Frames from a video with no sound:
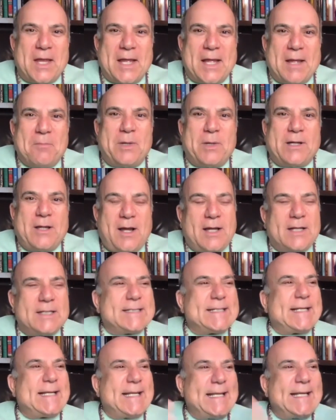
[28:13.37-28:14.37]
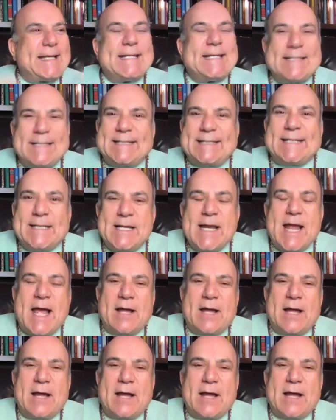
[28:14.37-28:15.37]
Because he did
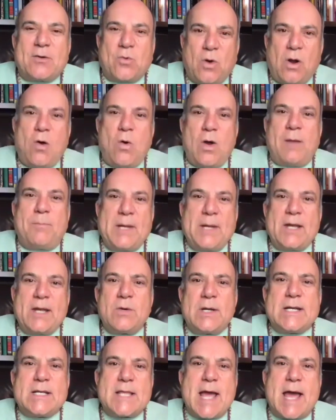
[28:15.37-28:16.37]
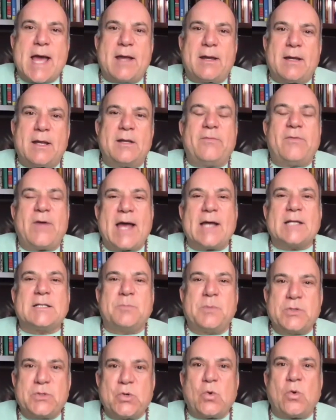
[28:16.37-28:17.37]
not grow up hearing that. And the vast
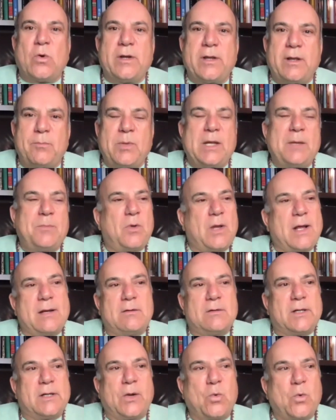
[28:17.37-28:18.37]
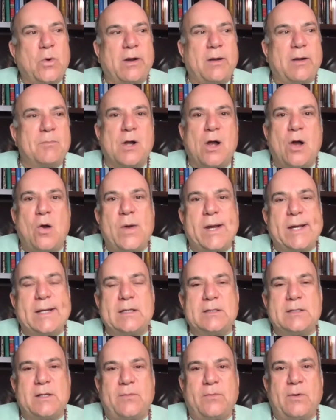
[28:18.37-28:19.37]
majority of people, I don't care where I'm going in
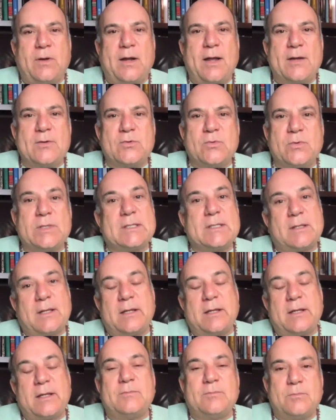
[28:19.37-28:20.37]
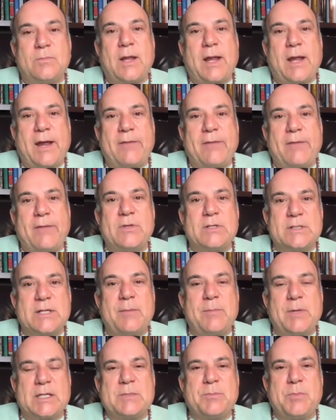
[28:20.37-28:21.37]
these different countries, they have the same
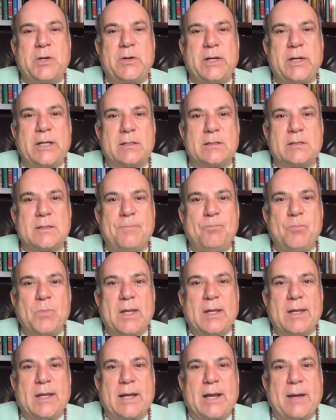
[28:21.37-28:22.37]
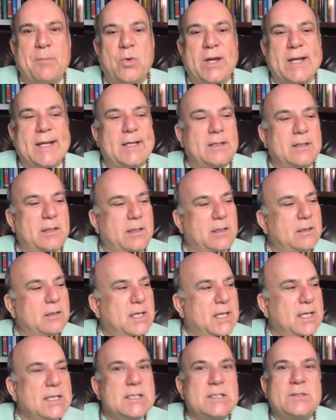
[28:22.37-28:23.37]
experience. And I'm bringing the
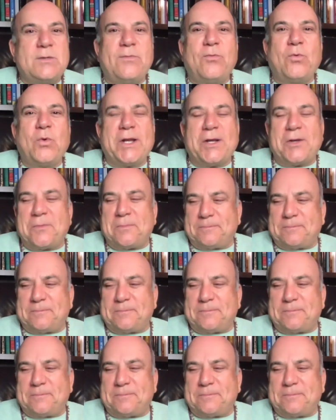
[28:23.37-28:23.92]
keys to freedom.